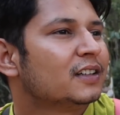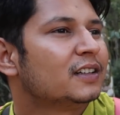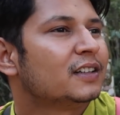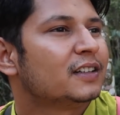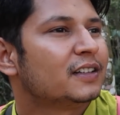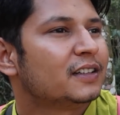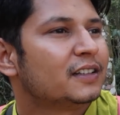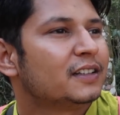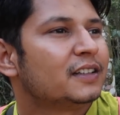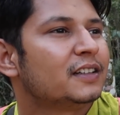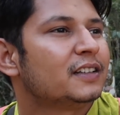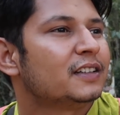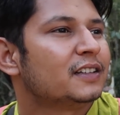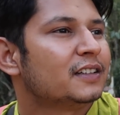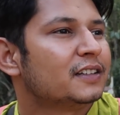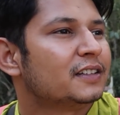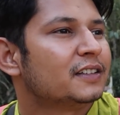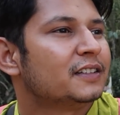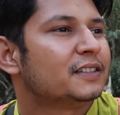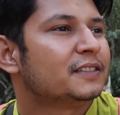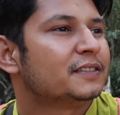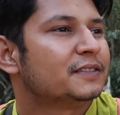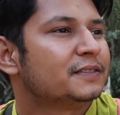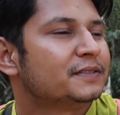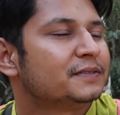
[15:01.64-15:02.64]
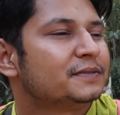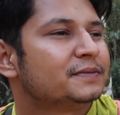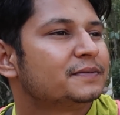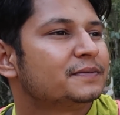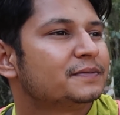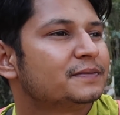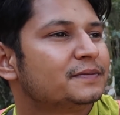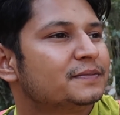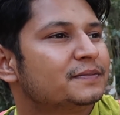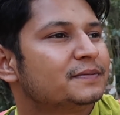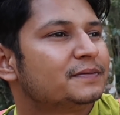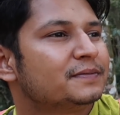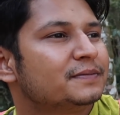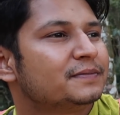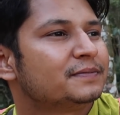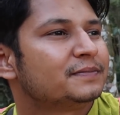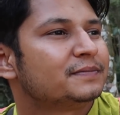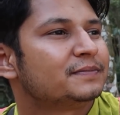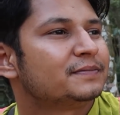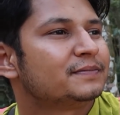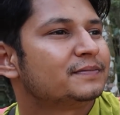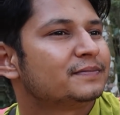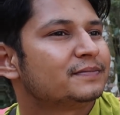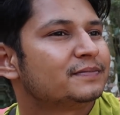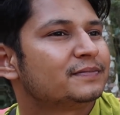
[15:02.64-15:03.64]

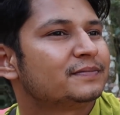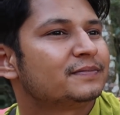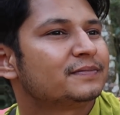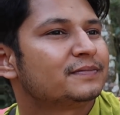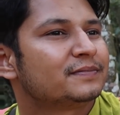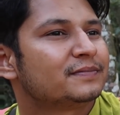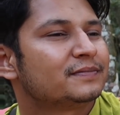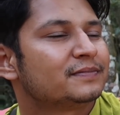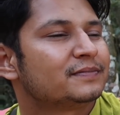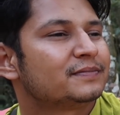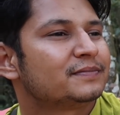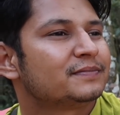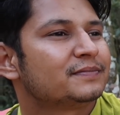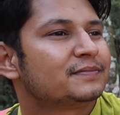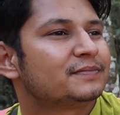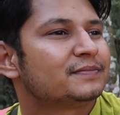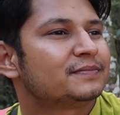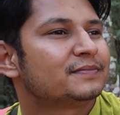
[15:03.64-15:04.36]
(silent)